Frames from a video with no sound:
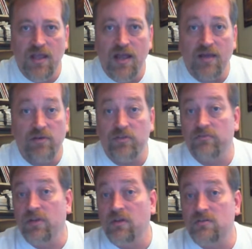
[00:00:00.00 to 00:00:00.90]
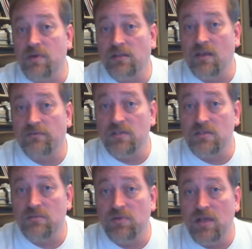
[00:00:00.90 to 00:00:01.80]
I have other videos about the
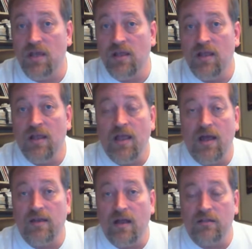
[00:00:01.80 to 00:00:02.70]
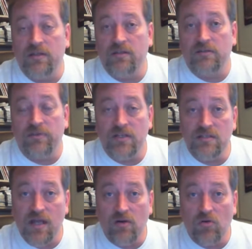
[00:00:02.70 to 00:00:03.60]
FDCPA at
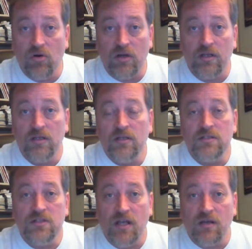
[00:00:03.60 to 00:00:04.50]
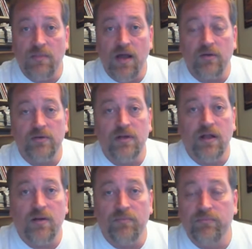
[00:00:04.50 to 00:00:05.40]
notlegaladvice.org. Check them out.
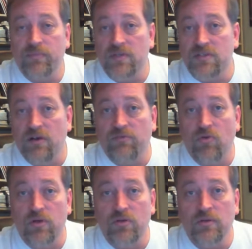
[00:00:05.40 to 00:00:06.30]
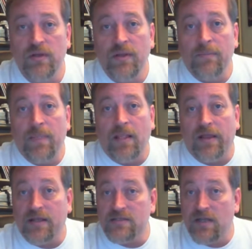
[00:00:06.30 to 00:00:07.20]
It's there for you.
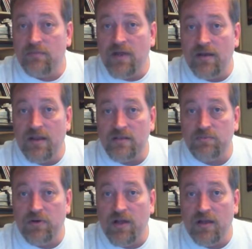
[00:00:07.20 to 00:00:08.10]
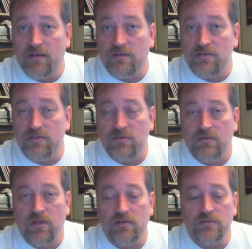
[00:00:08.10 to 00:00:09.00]
Like I said, I'm not an expert on
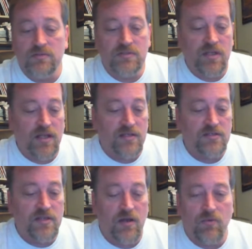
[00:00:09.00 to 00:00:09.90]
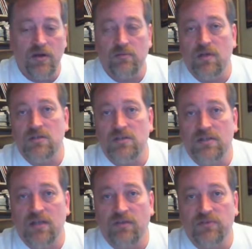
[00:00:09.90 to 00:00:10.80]
student loans. I just wanted to mention
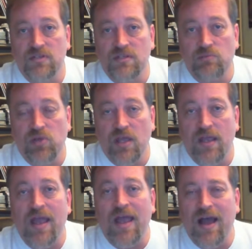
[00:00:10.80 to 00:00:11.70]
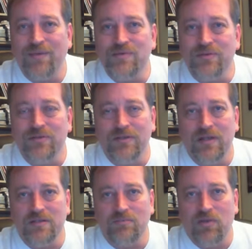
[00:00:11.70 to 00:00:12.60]
that the FDCPA absolutely
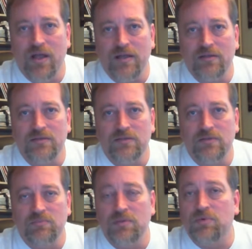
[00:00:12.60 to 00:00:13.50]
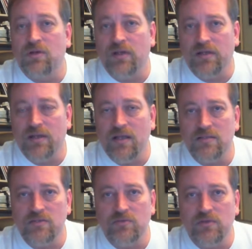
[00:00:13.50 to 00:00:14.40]
does apply to people collecting on
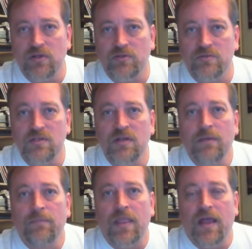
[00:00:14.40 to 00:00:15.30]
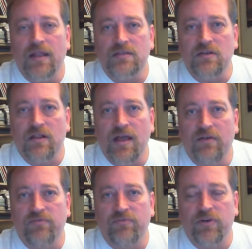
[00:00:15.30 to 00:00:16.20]
student loans. And that's all I
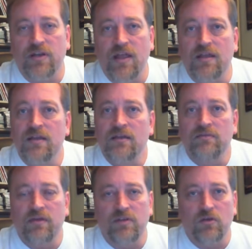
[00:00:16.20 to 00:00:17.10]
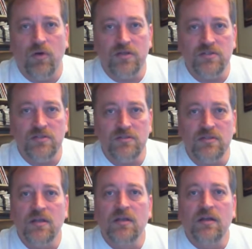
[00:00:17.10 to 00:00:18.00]
have for today. If you have any
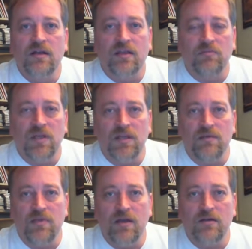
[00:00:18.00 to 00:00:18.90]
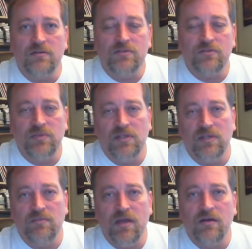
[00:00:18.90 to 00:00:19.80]
questions, give me an email, shoot me an
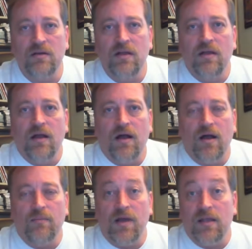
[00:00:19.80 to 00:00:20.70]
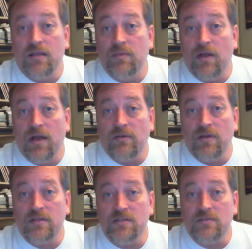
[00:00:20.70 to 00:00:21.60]
email. My email
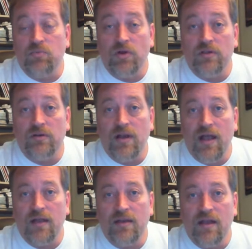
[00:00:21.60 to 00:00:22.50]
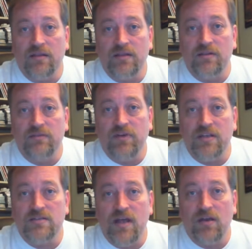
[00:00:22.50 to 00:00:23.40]
address is
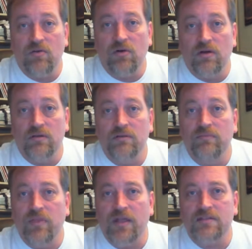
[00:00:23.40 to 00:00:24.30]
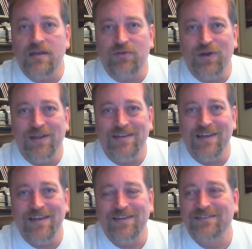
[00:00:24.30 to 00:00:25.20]
boiler@notlegaladvice.org. Thanks. Have a great day.